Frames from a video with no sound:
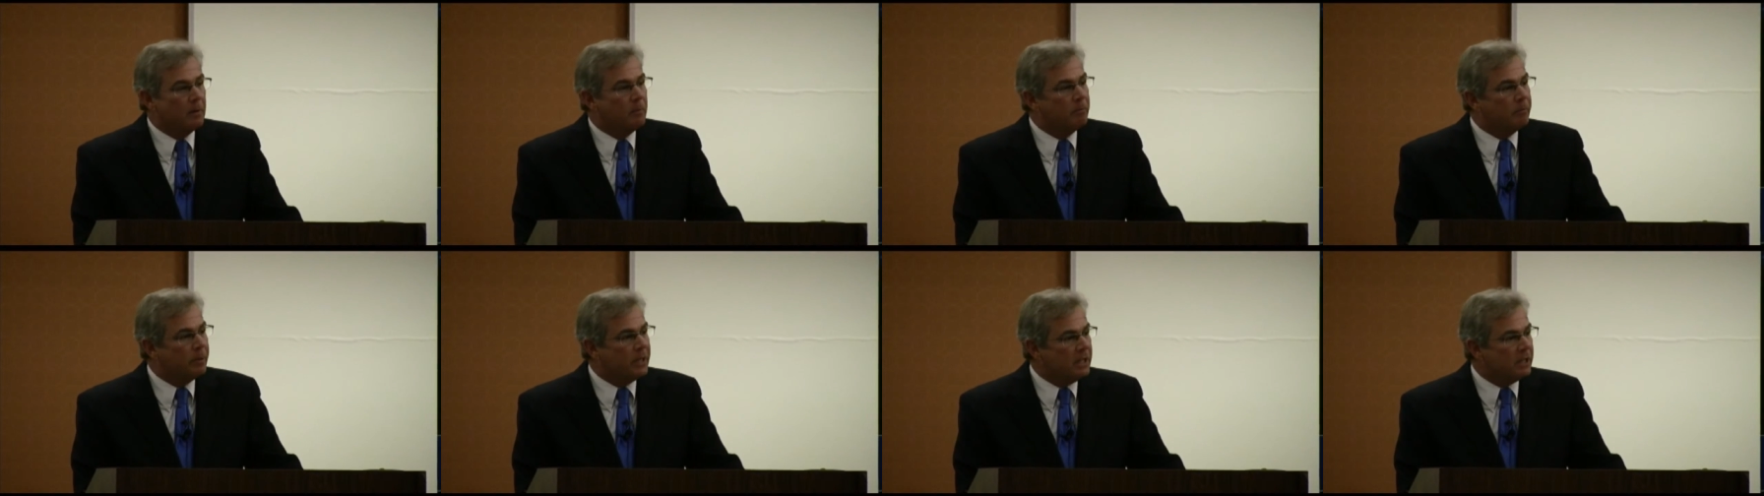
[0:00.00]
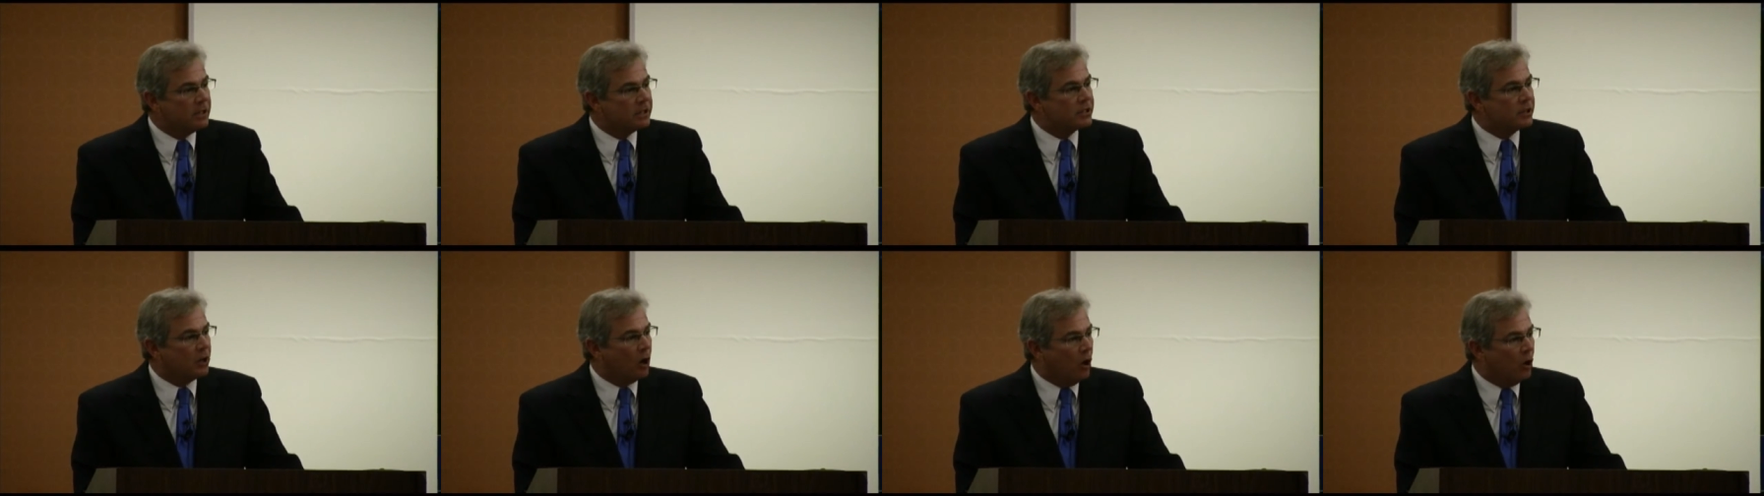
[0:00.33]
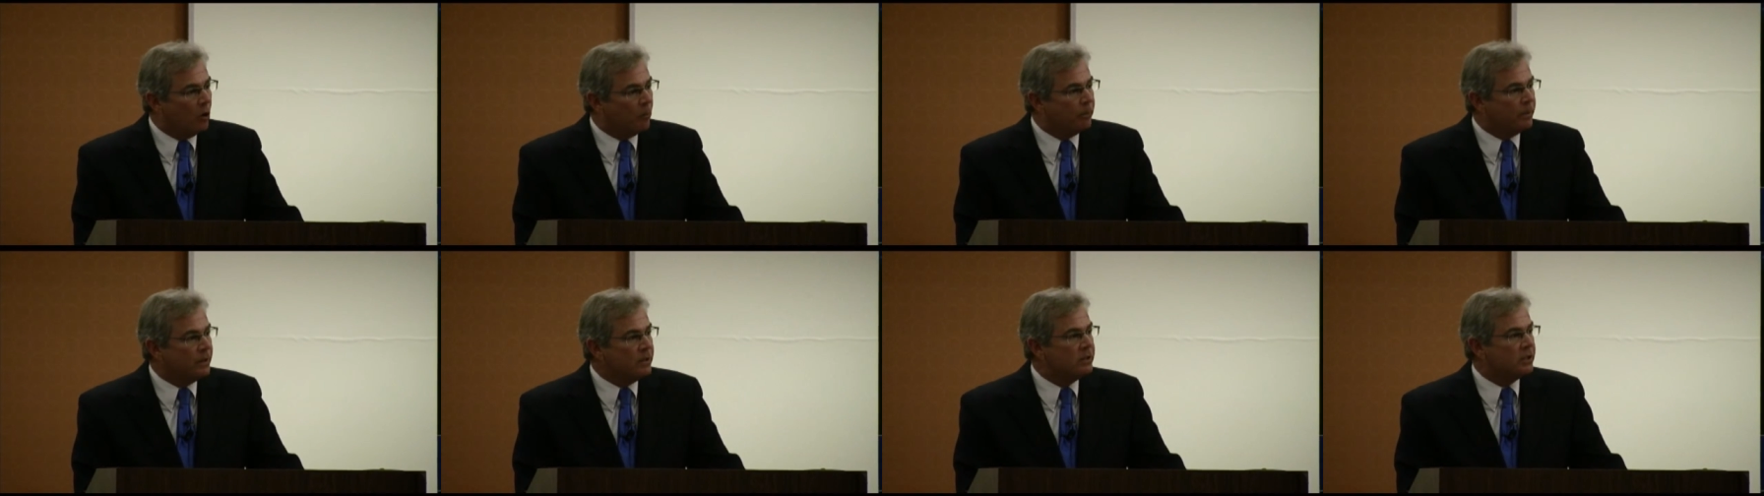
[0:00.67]
Be as
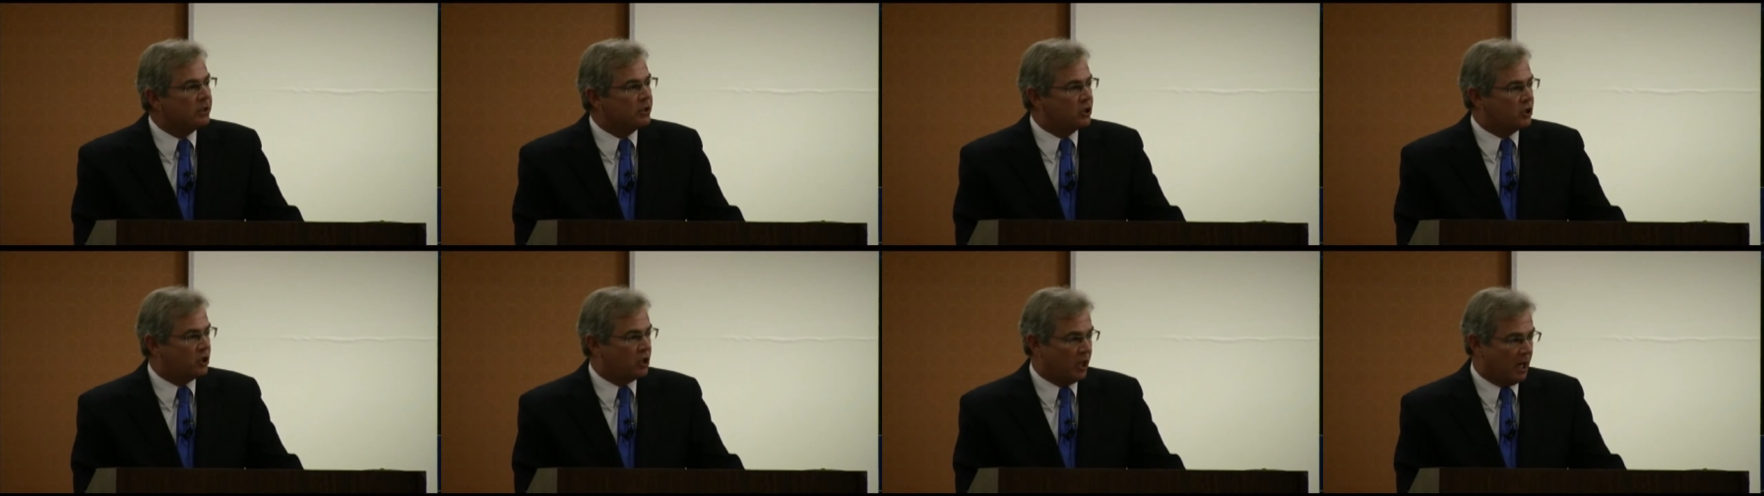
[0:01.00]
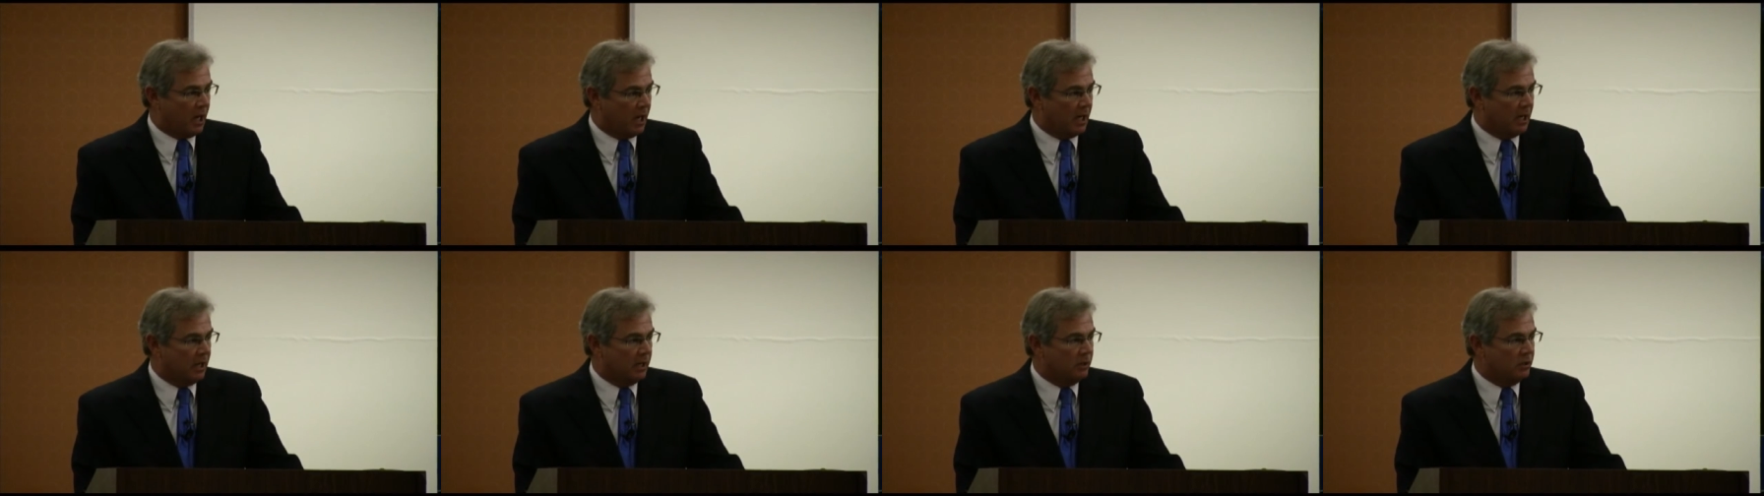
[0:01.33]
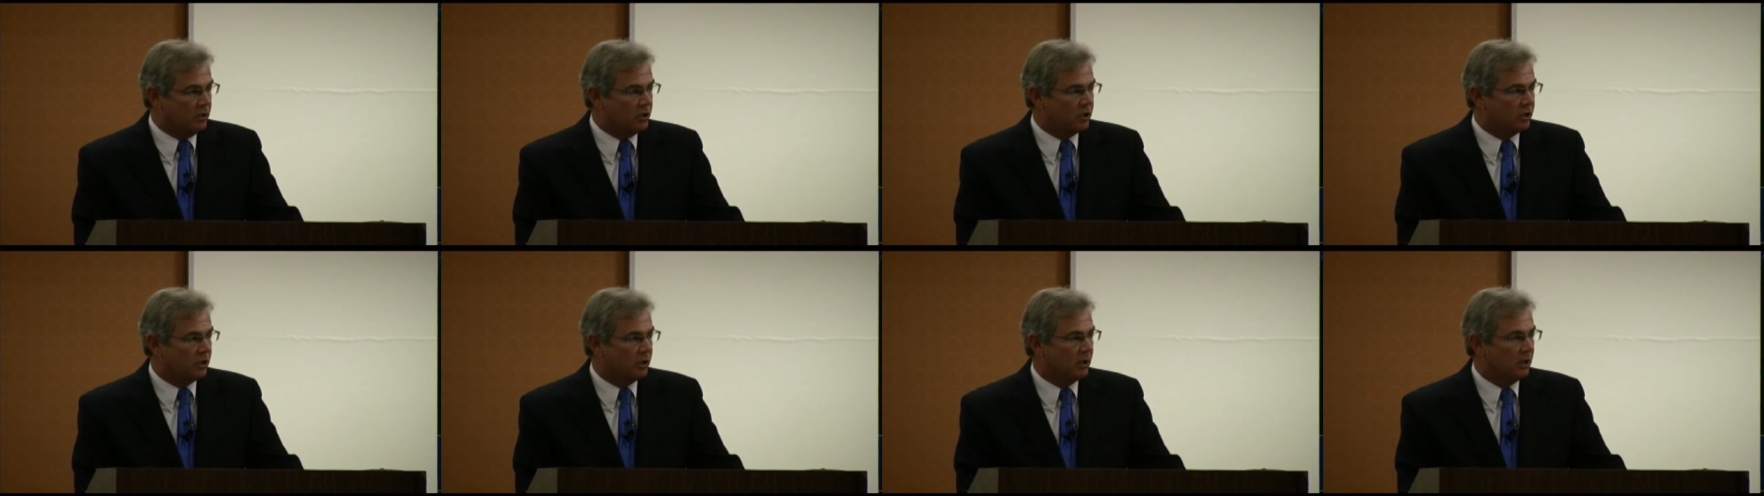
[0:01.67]
open to
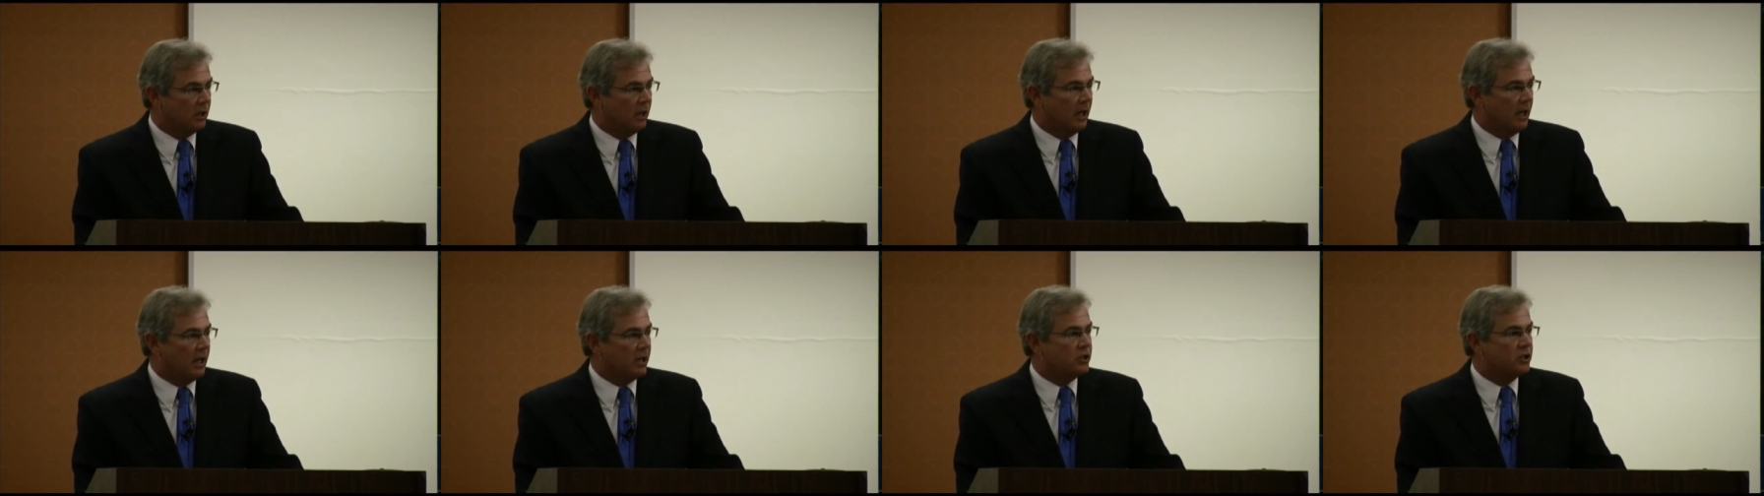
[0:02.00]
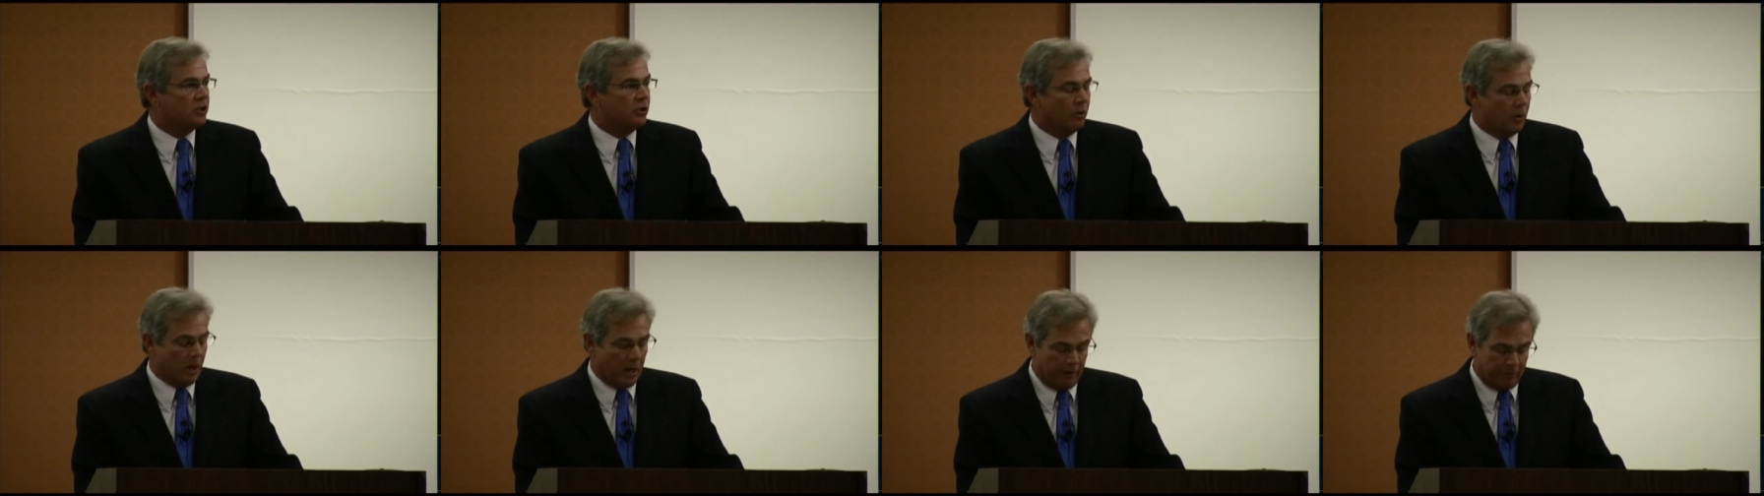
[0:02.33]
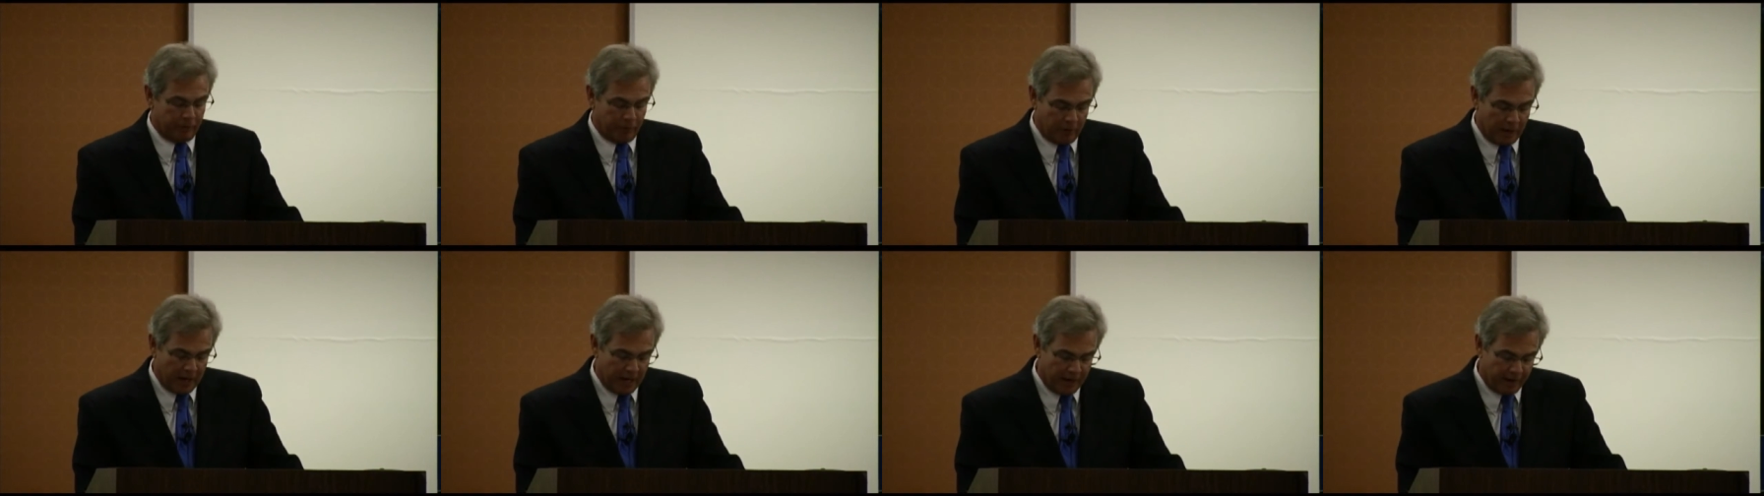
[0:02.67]
change as you
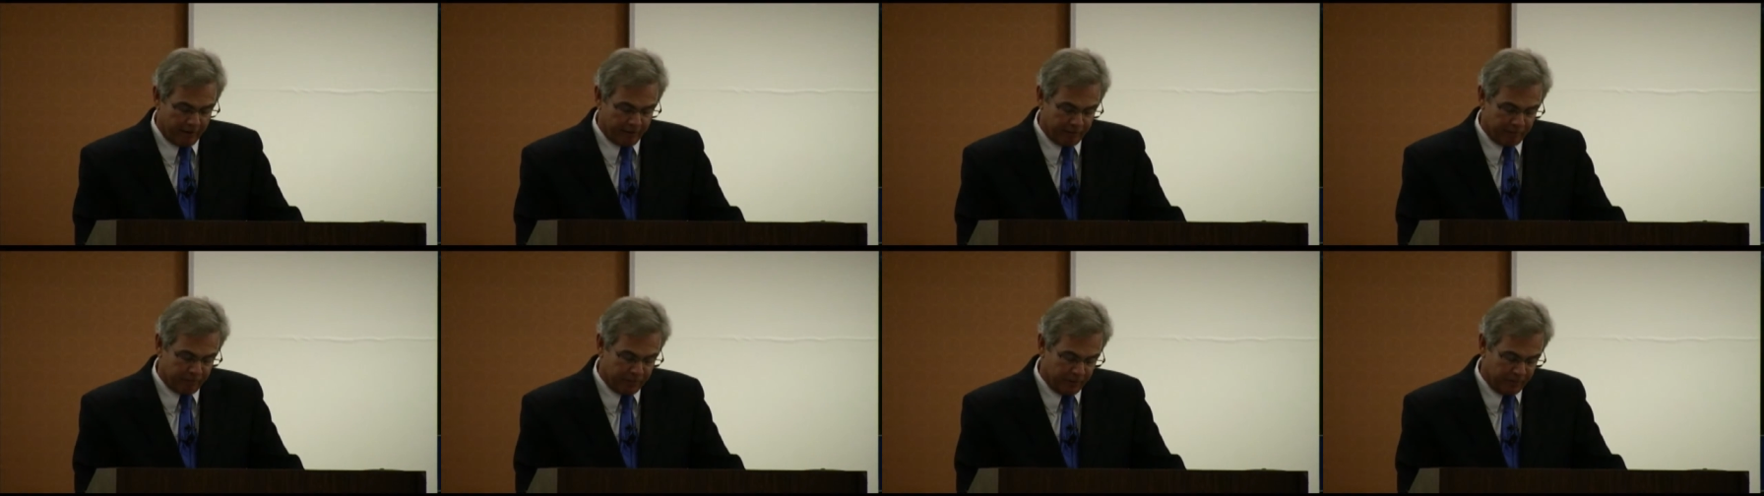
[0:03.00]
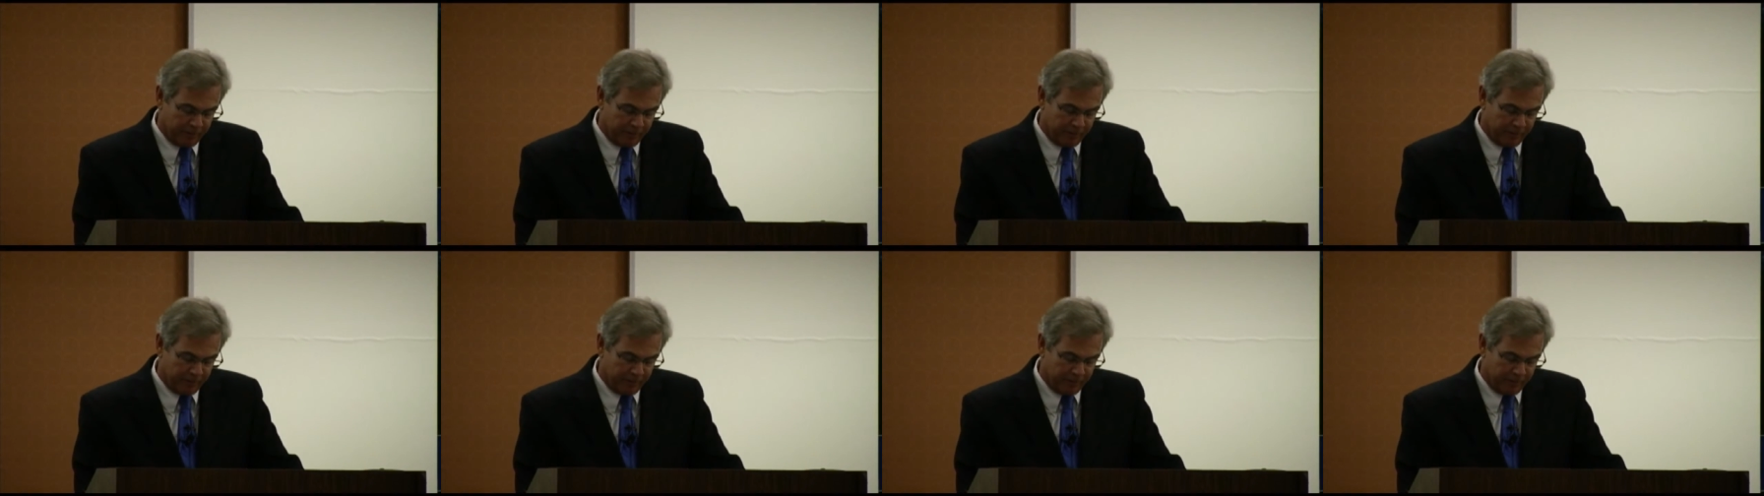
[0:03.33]
ever have